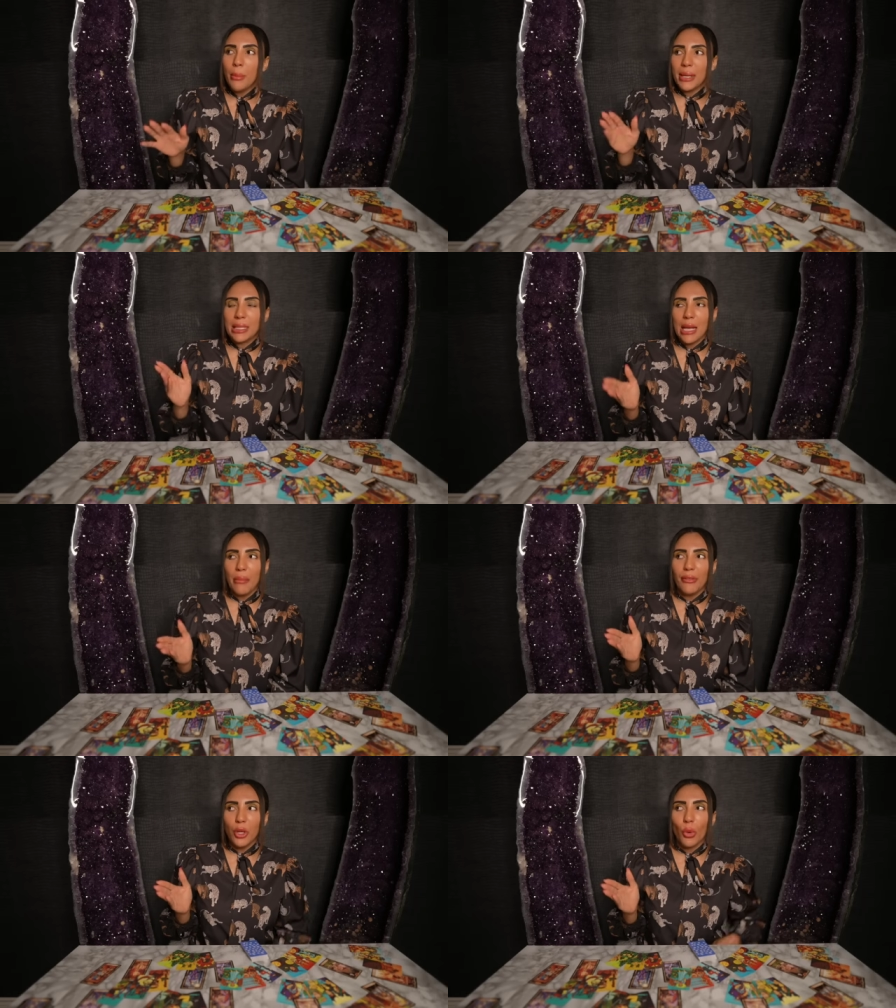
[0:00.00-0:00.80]
But some
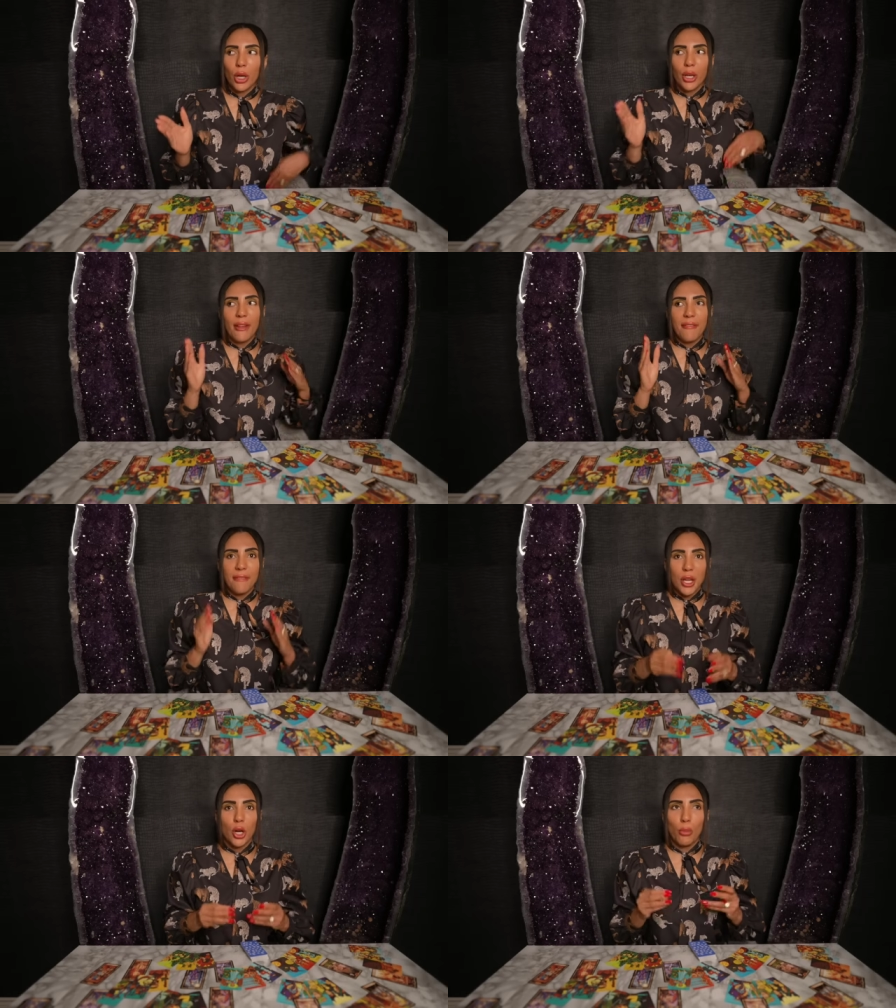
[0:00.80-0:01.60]
of you are going to
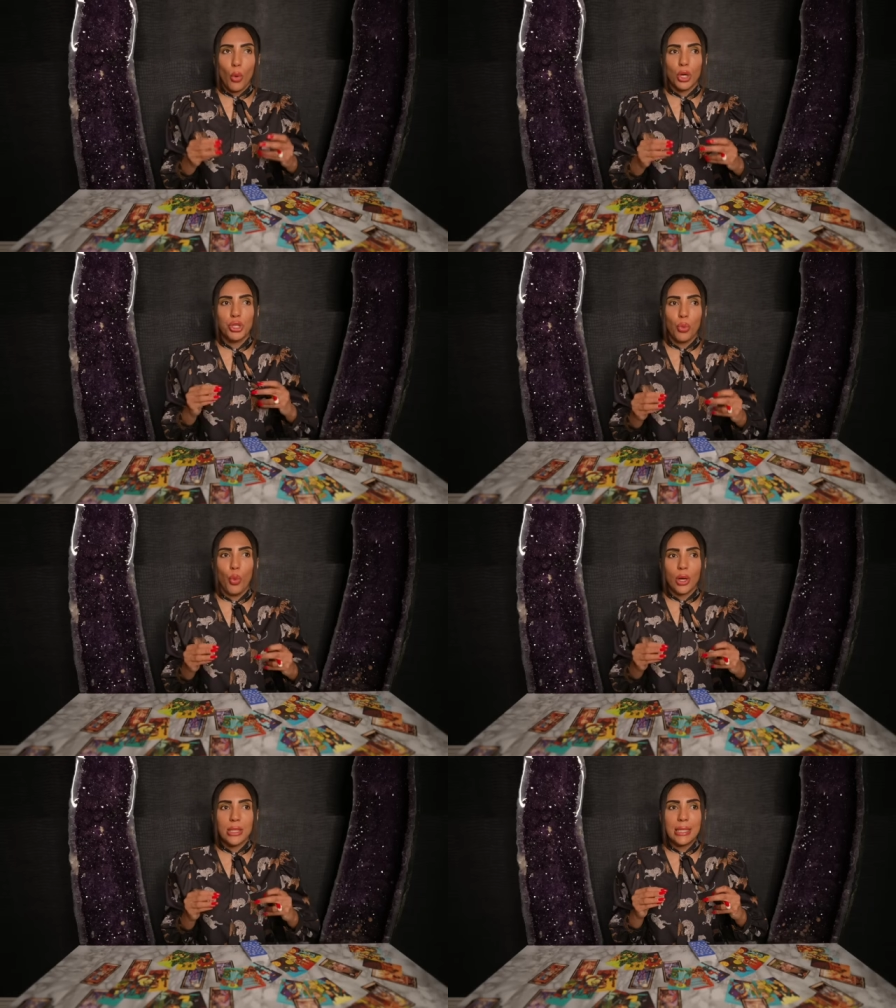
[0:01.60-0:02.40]
veer more
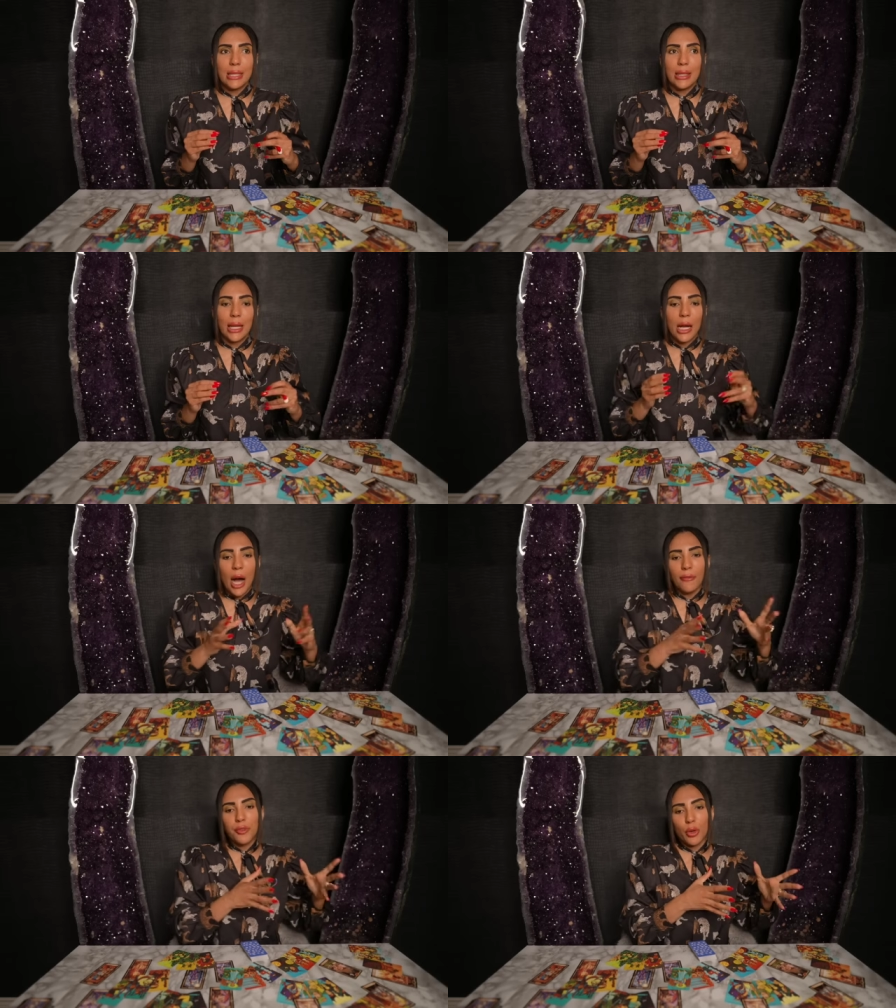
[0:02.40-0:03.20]
towards the
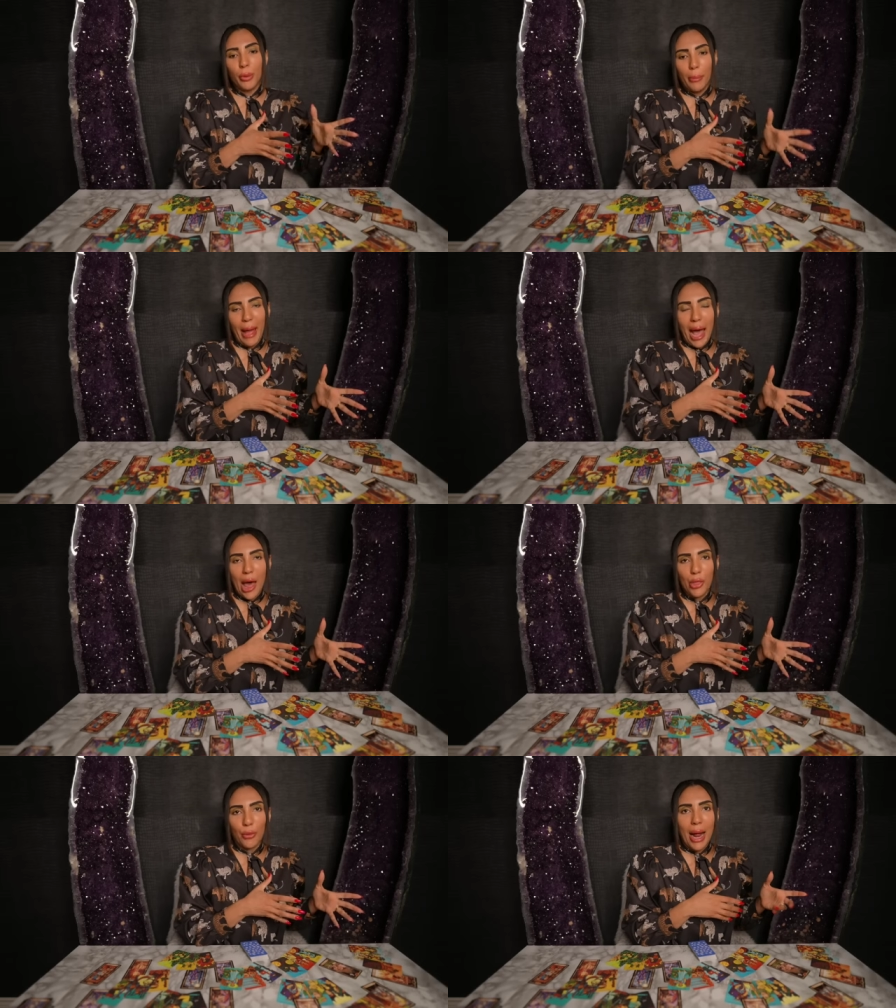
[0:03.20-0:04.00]
comfortable
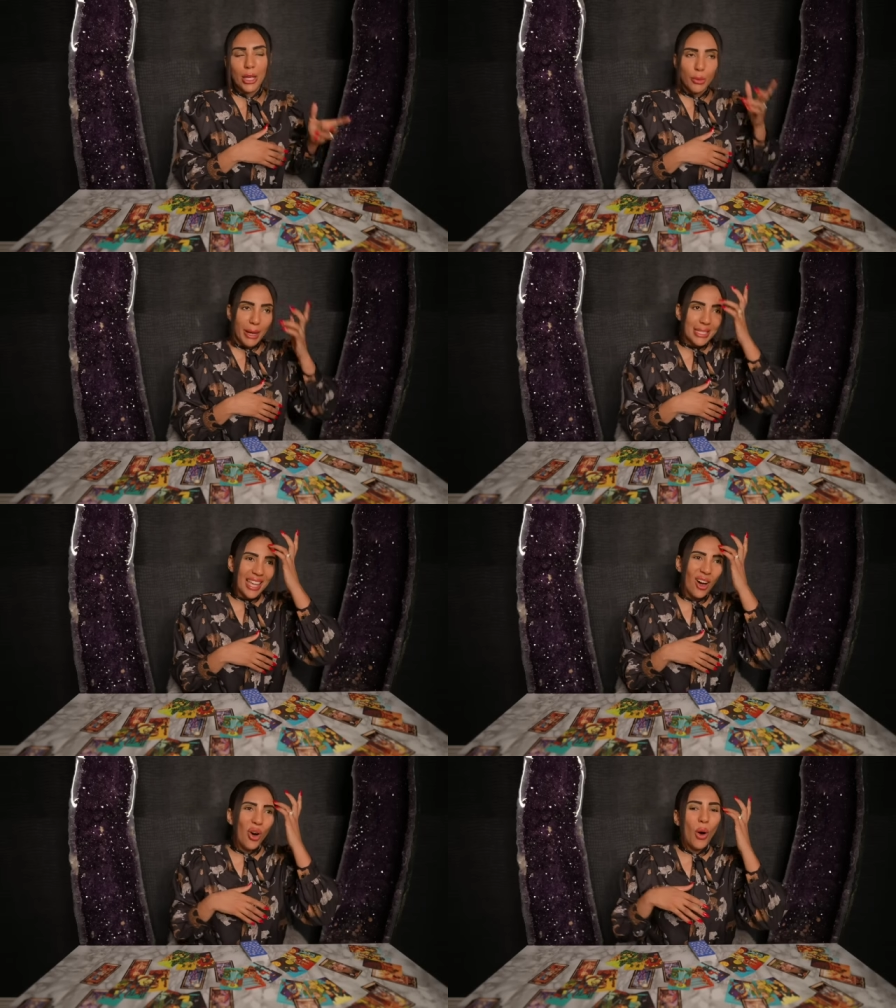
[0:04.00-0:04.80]
path, right? You might
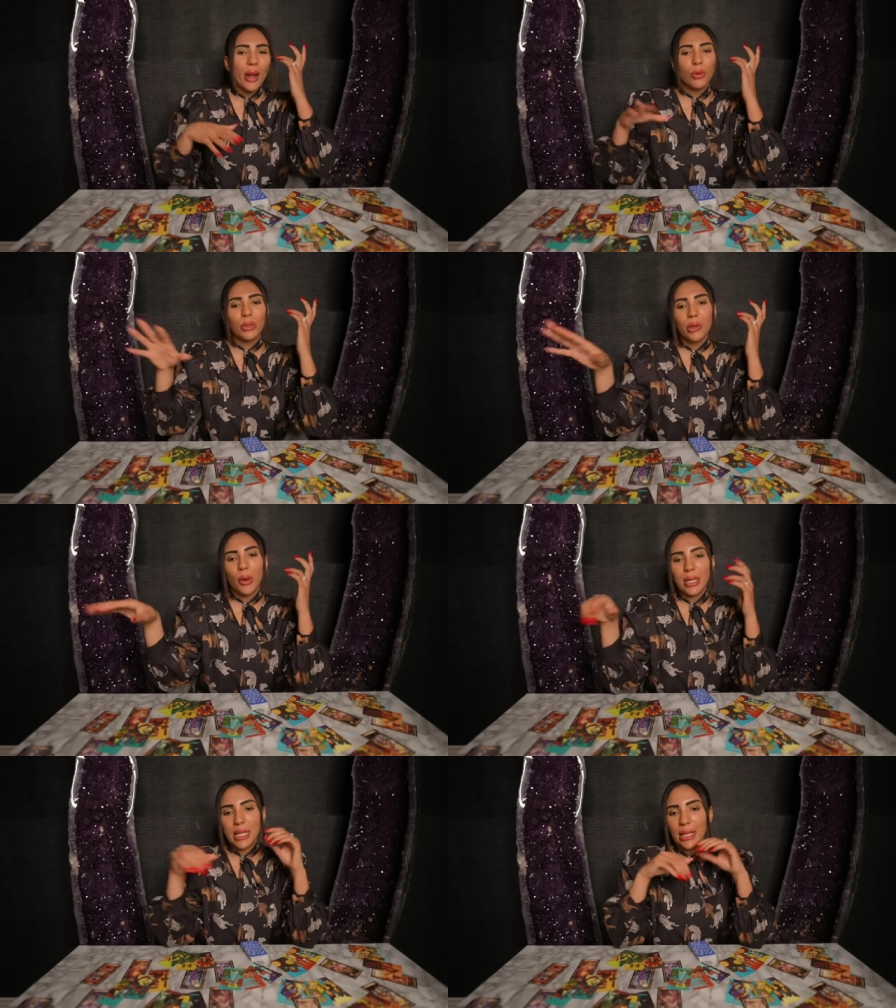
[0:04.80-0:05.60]
say, "Oh, I don't really
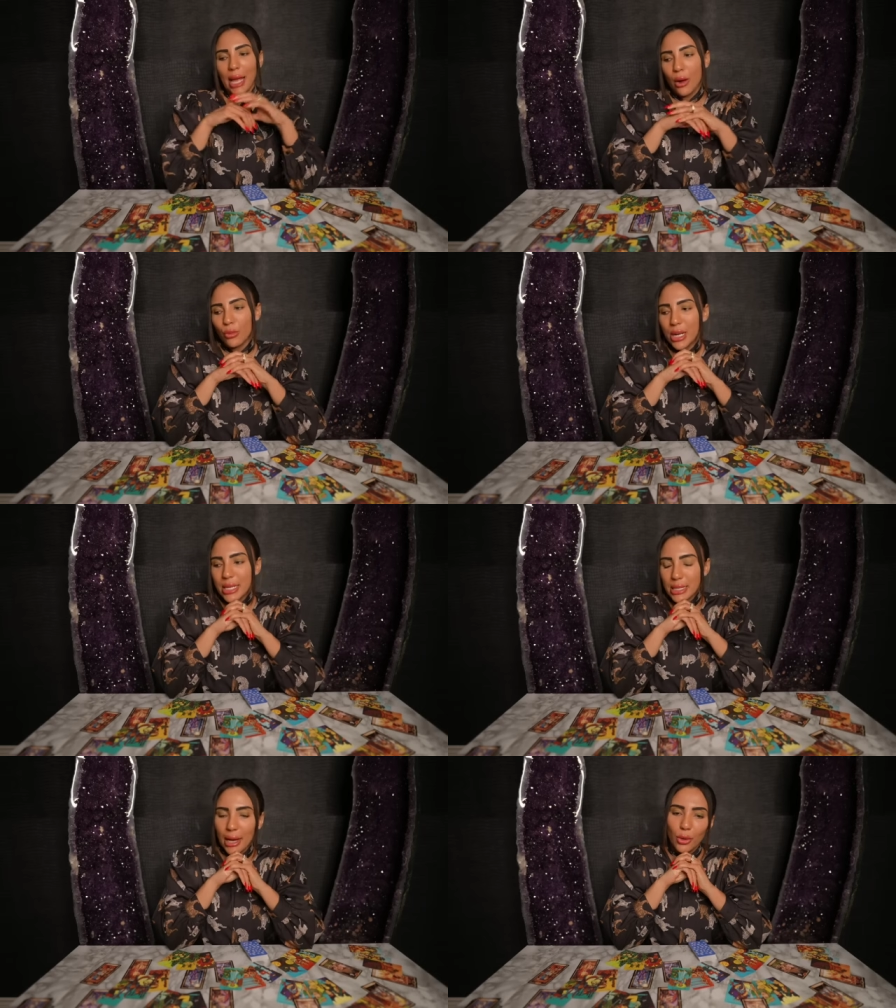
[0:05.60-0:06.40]
want to take that
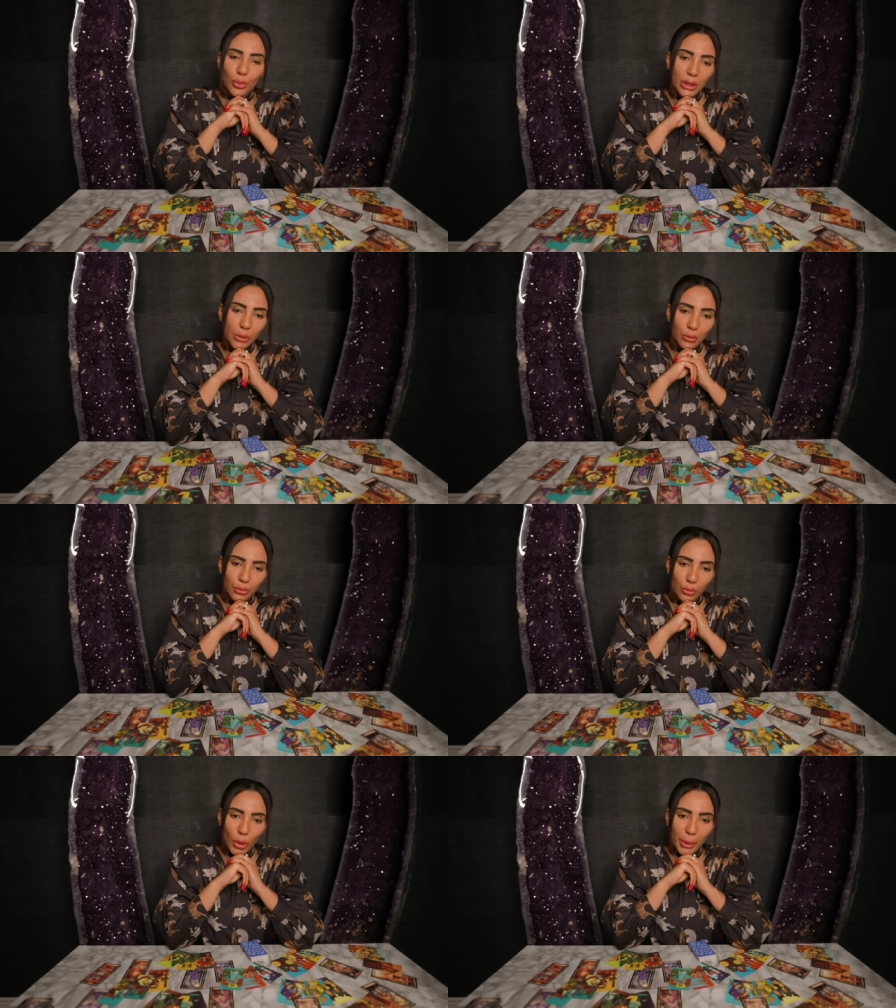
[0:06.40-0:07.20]
risk. I don't really
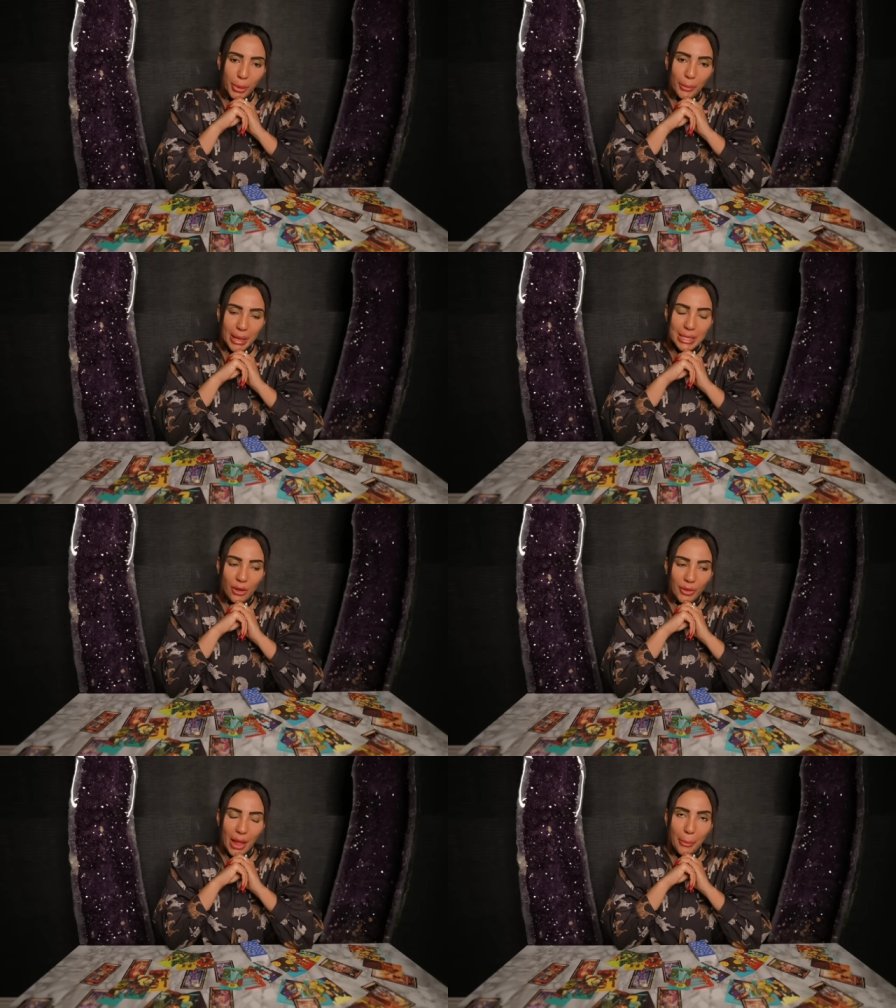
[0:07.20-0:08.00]
want to put
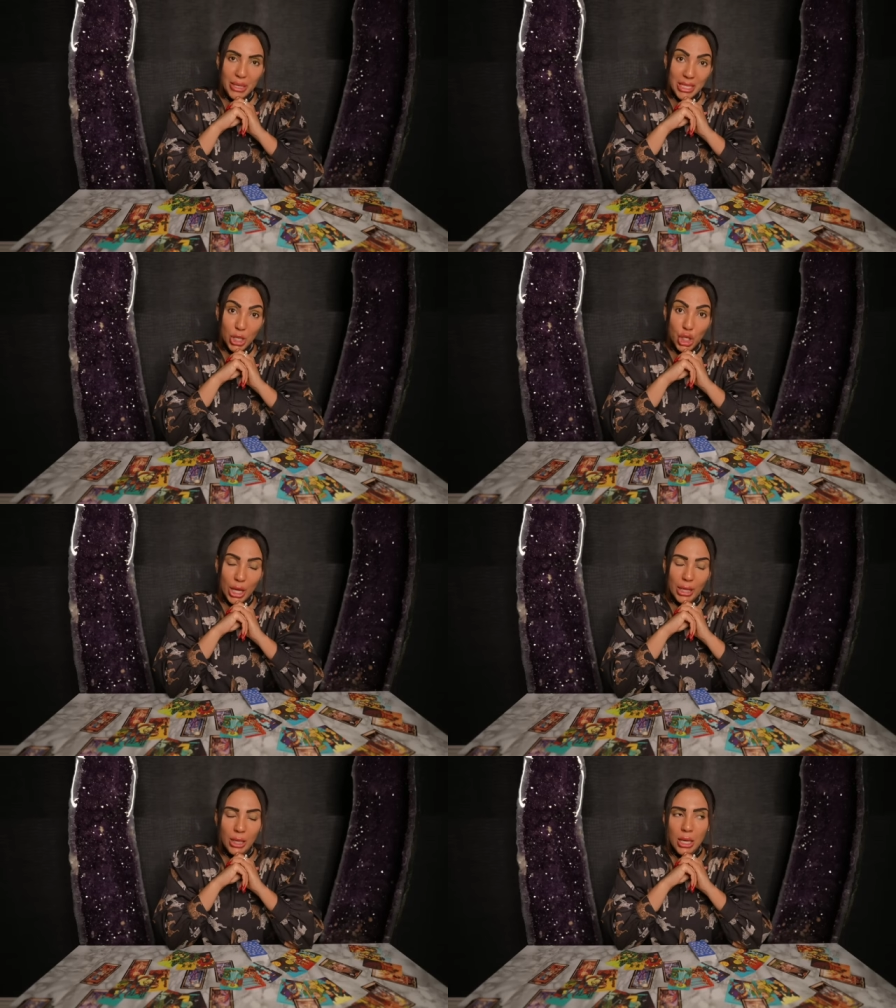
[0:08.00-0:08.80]
myself in that
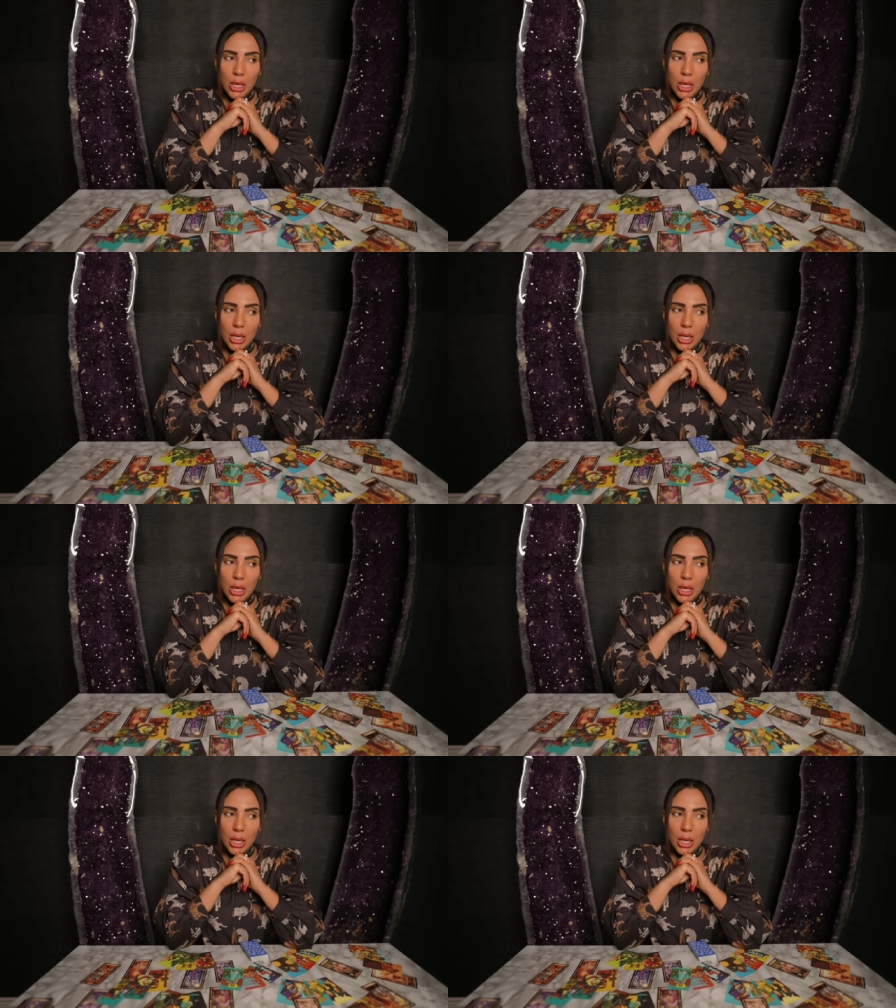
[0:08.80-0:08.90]
position."